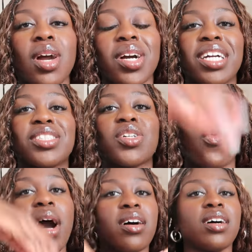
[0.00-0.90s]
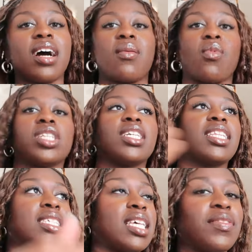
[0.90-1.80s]
Okay, so while I'm watching
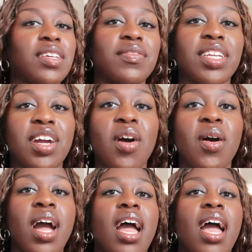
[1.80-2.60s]
the safety video,